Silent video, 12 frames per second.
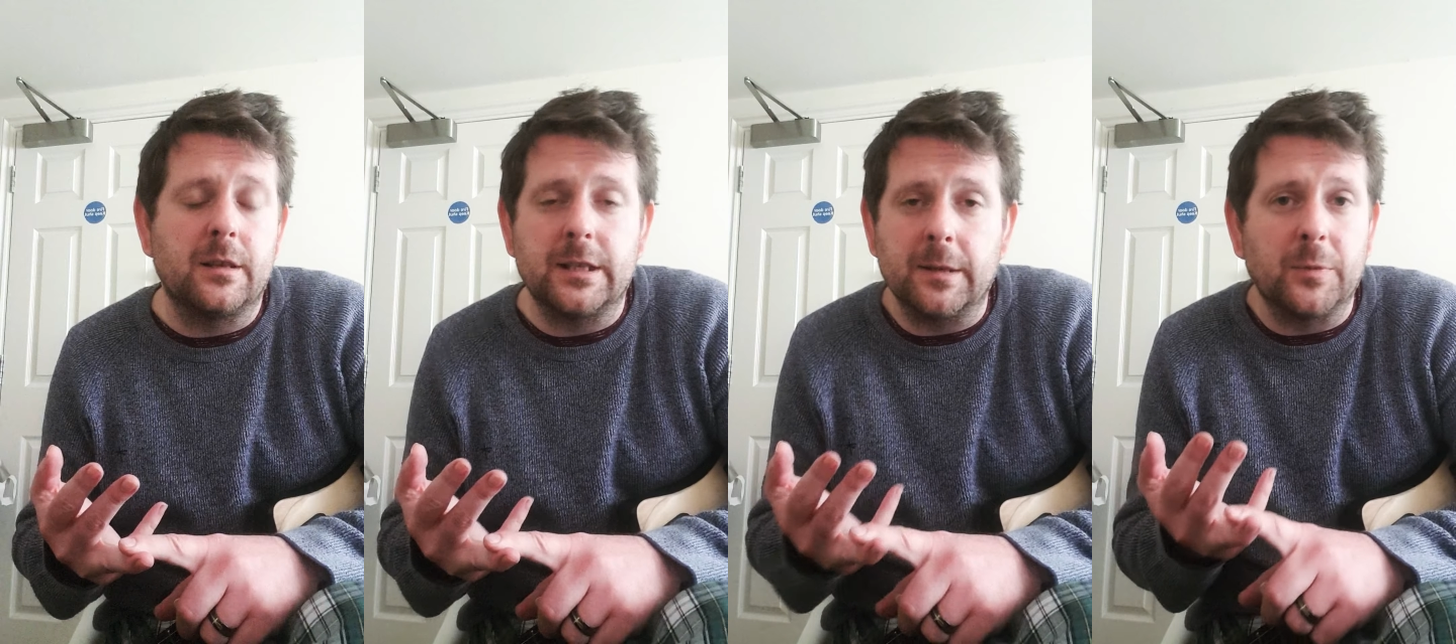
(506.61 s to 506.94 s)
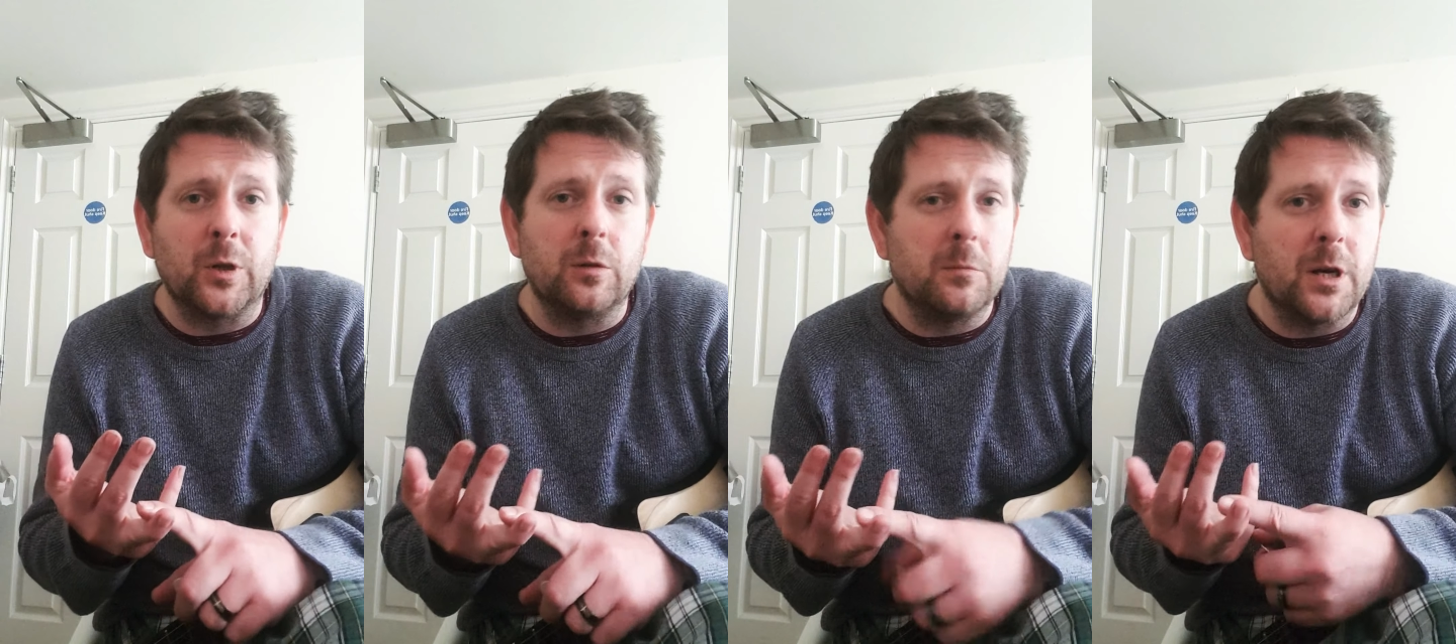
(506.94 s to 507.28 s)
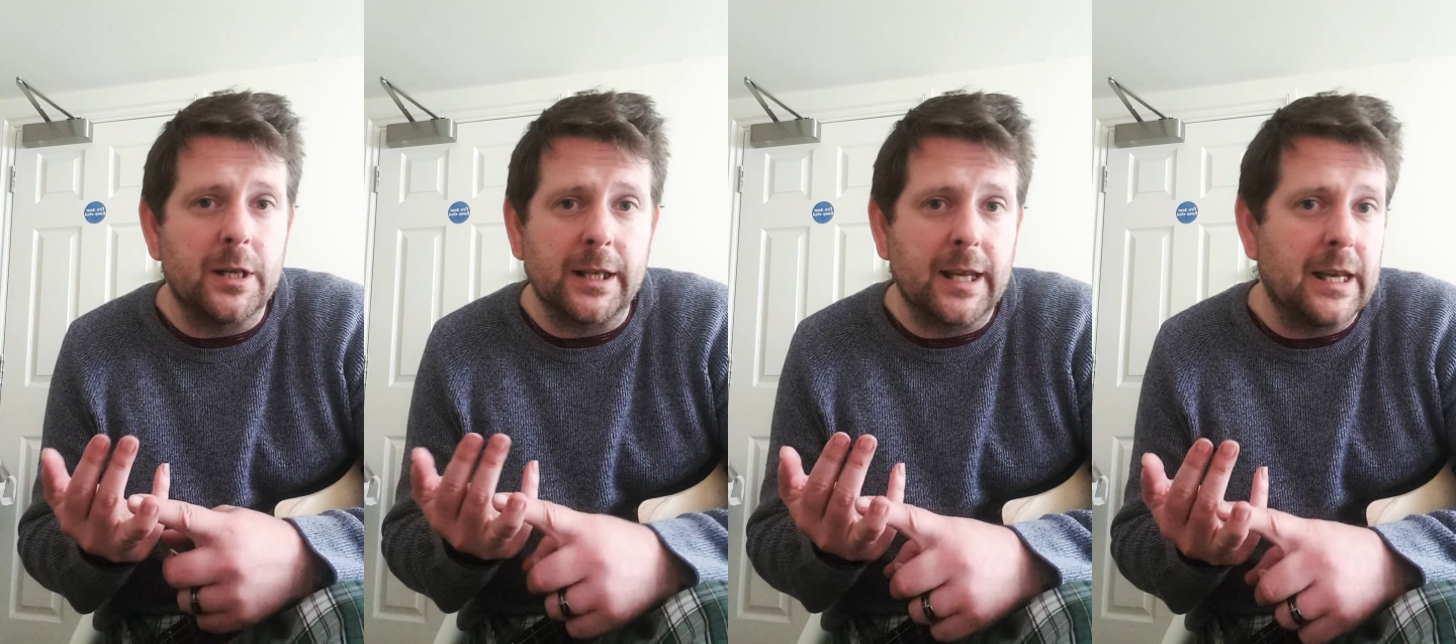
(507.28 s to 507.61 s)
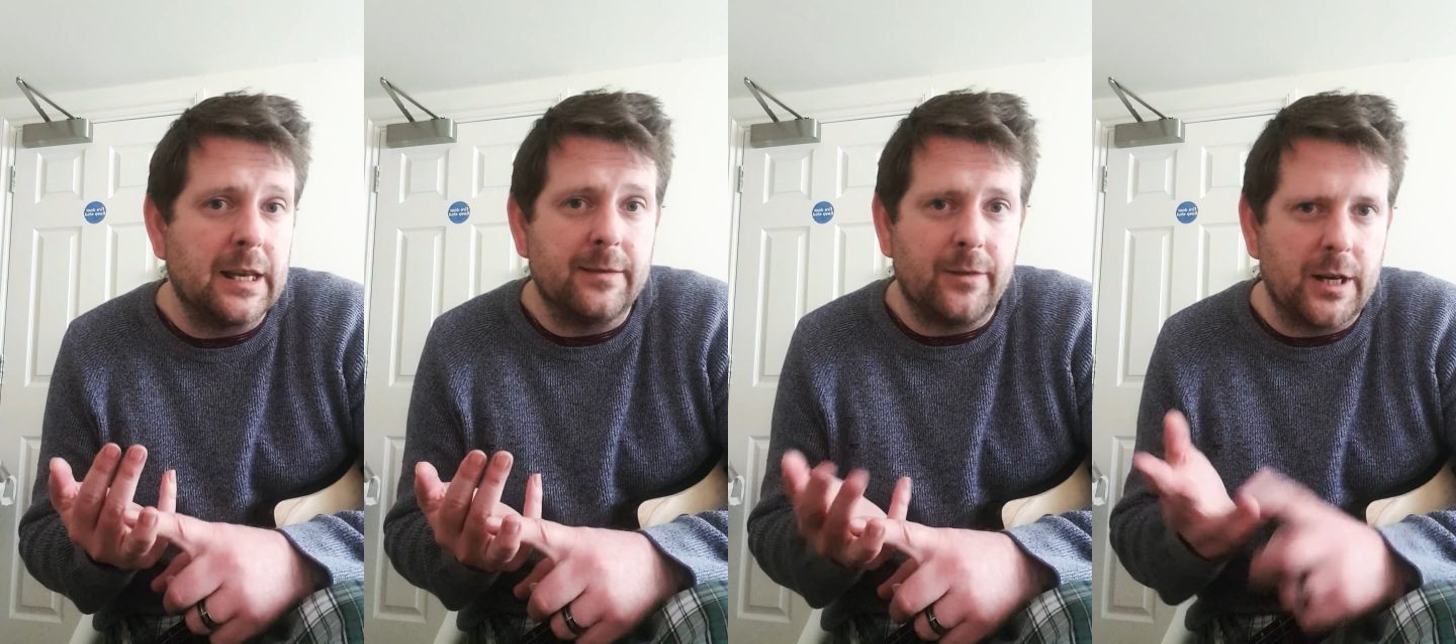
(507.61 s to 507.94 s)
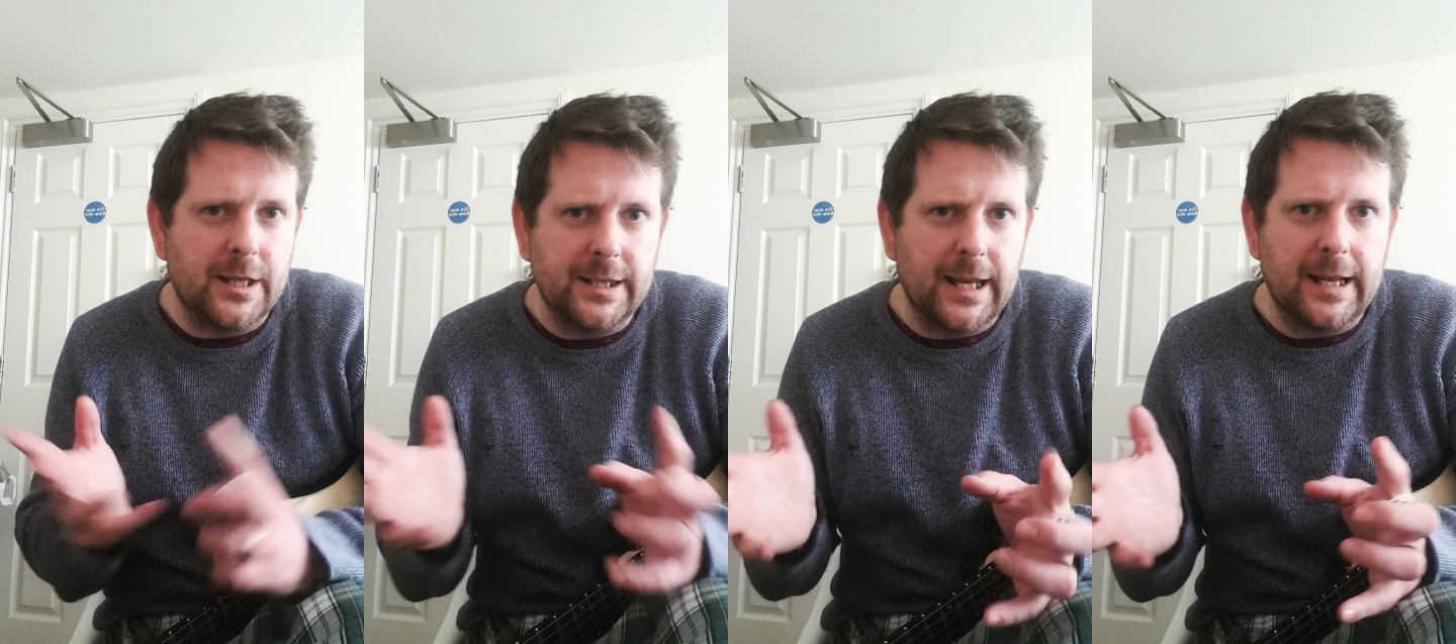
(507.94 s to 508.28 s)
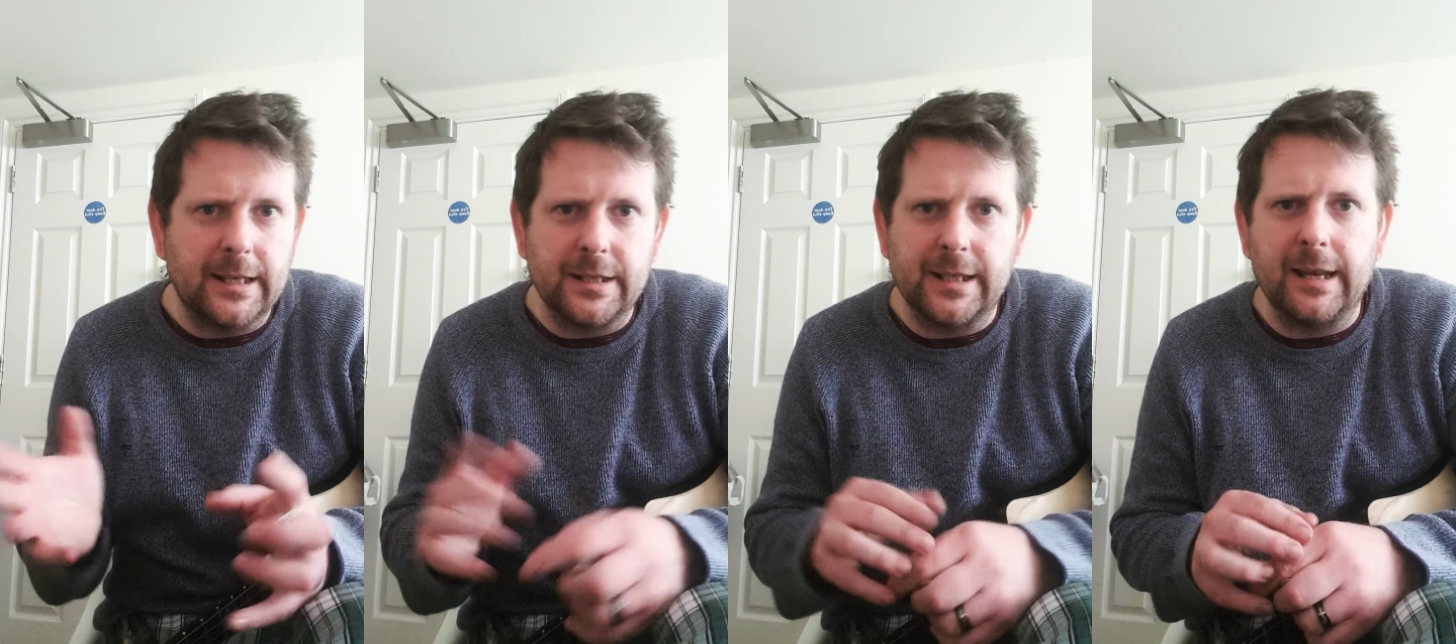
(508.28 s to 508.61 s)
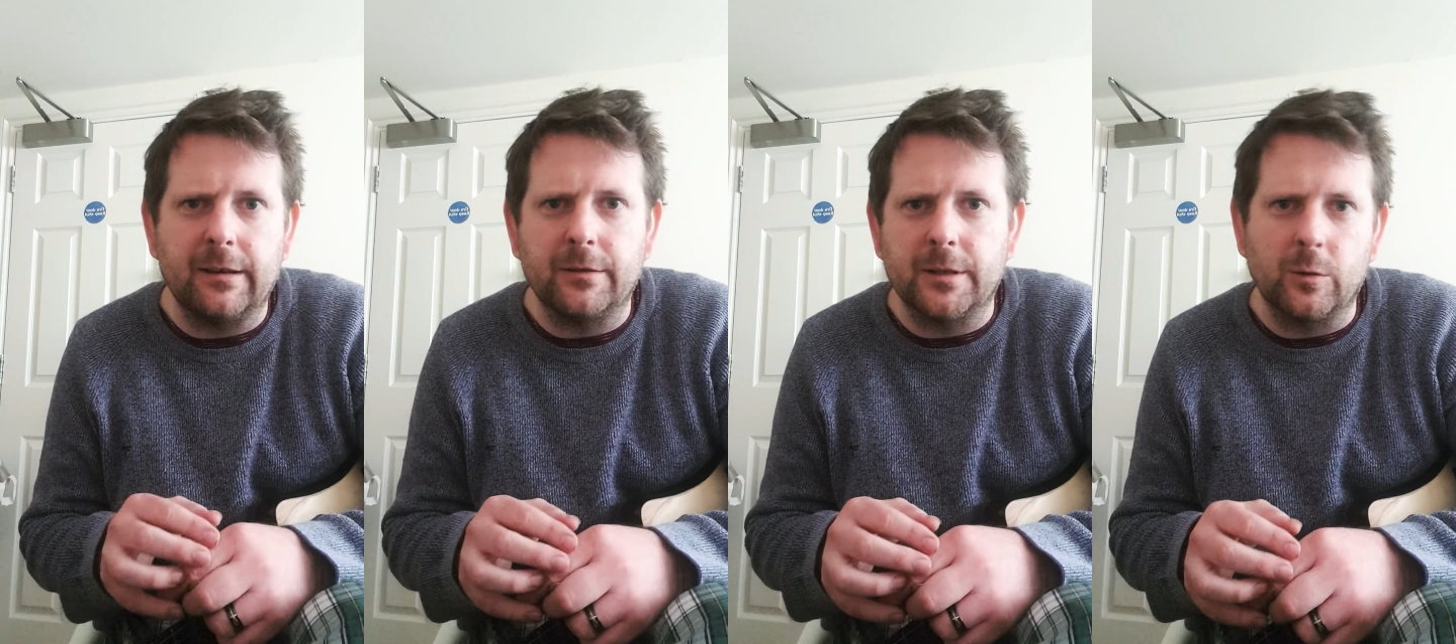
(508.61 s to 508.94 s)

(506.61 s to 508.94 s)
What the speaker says: the typical minor key, very sad sound.